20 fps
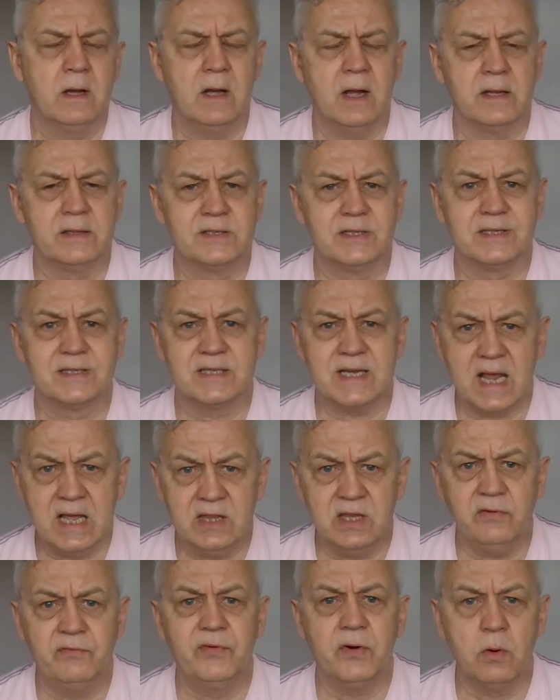And to say
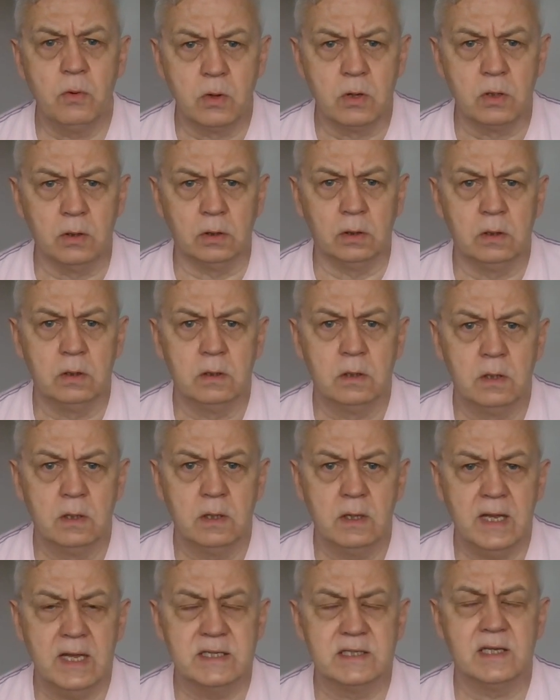the vocal
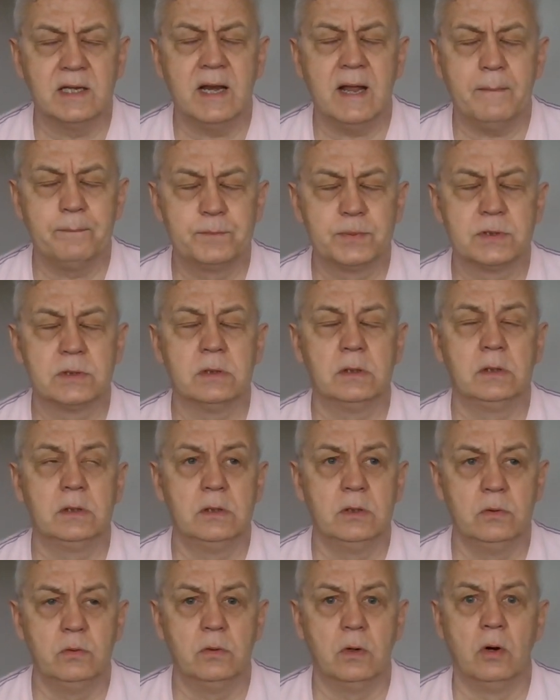is an
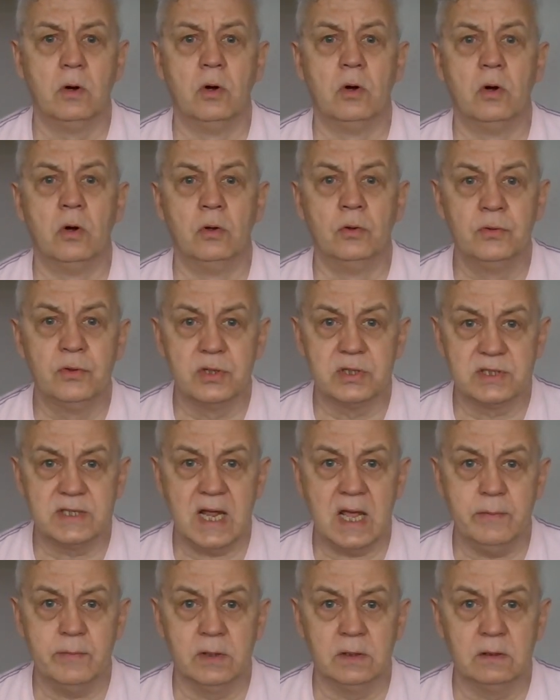absolute
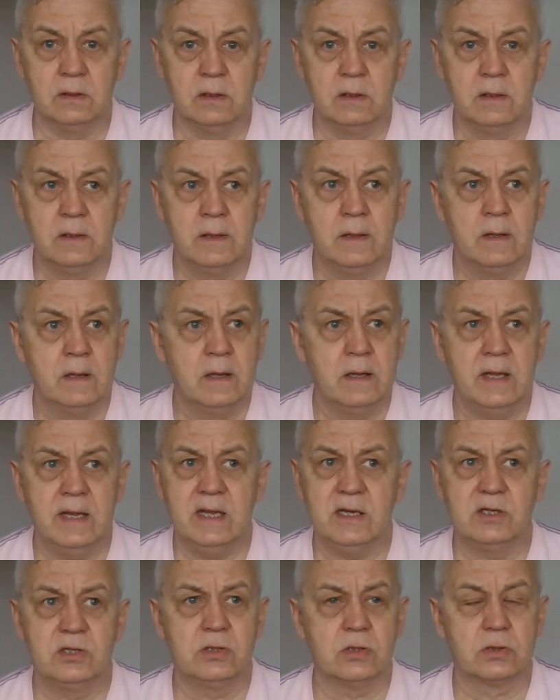understatement.
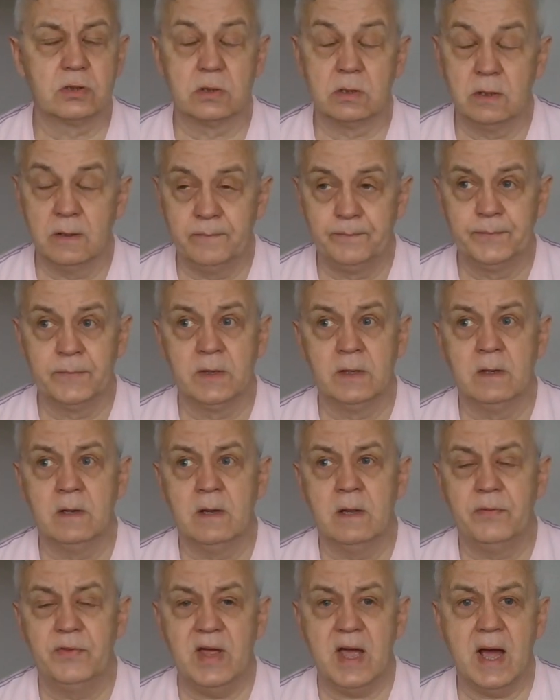It's just,
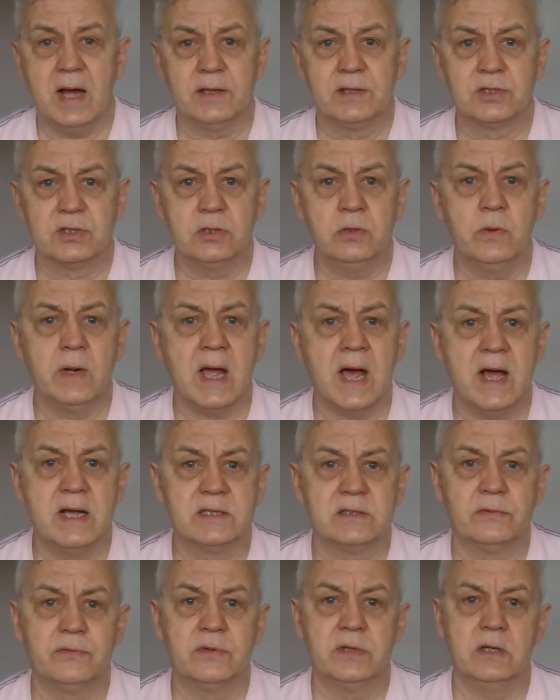they had two guys
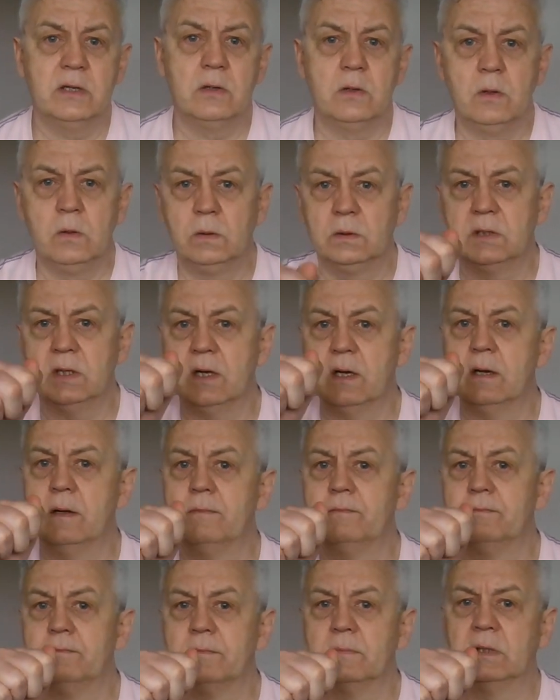on the old
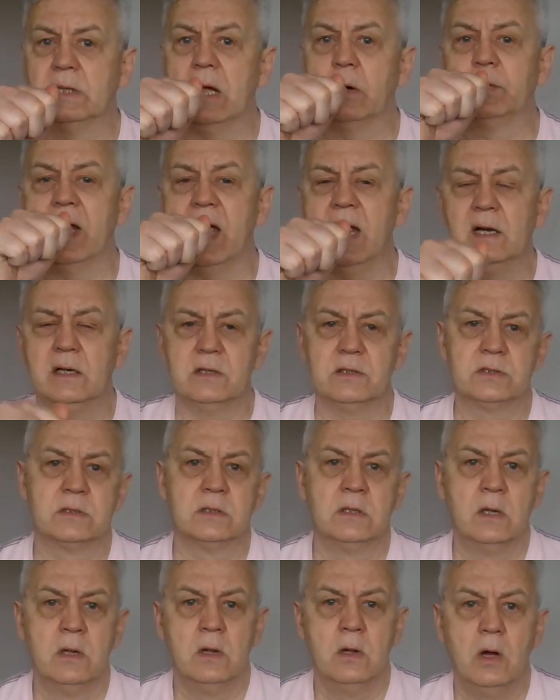loud hailers
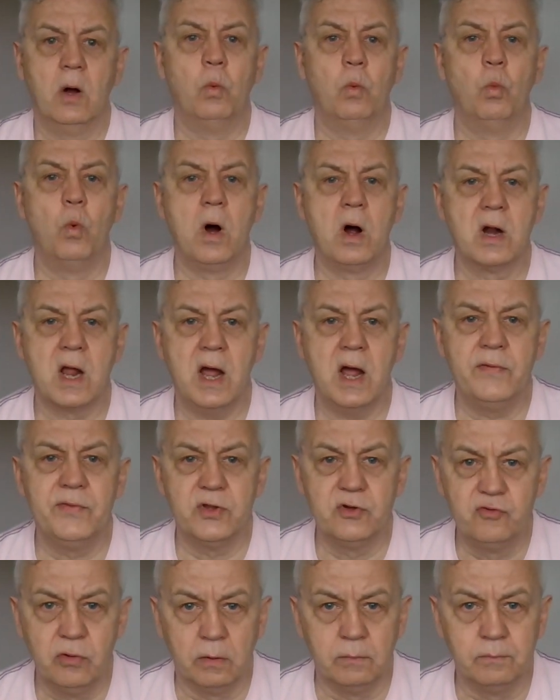and one guy on the
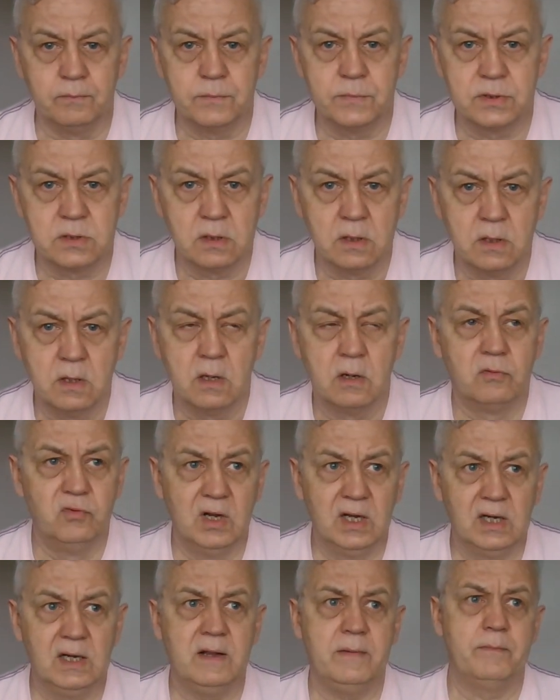drums,
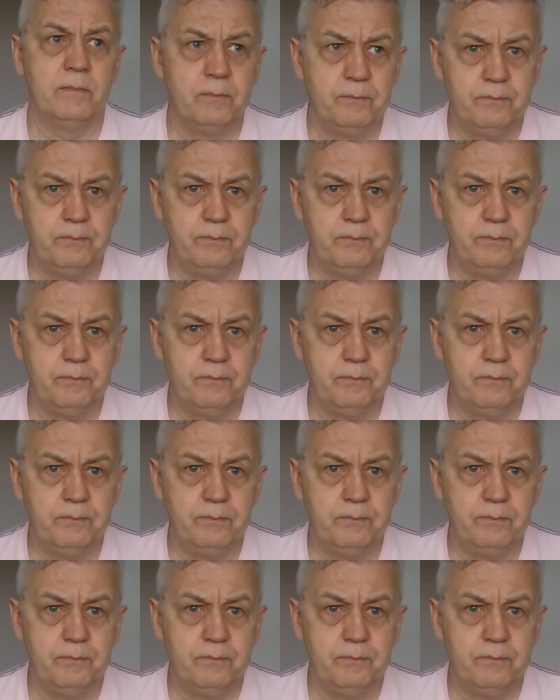really